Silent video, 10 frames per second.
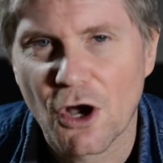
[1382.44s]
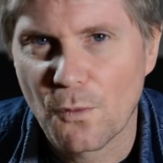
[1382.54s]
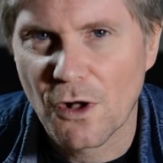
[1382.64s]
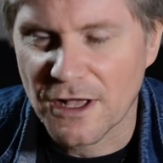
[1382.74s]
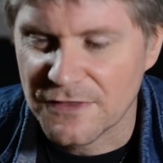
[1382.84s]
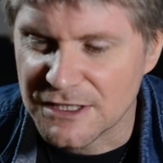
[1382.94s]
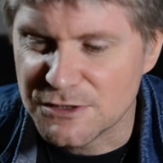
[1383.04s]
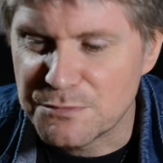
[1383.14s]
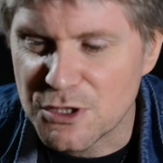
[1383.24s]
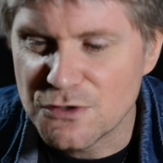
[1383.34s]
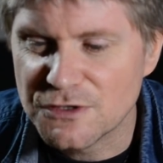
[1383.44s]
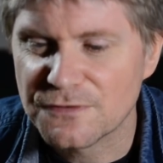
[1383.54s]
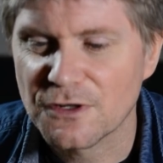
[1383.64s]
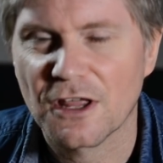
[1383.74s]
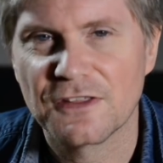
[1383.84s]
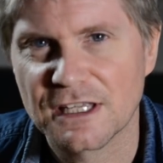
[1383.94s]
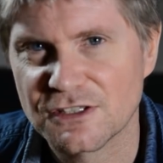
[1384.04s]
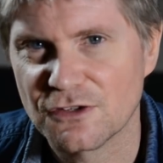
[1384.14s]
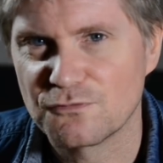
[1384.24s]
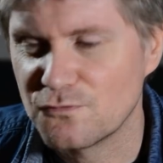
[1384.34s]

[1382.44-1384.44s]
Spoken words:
artwork. I think it's beautiful. I think it's a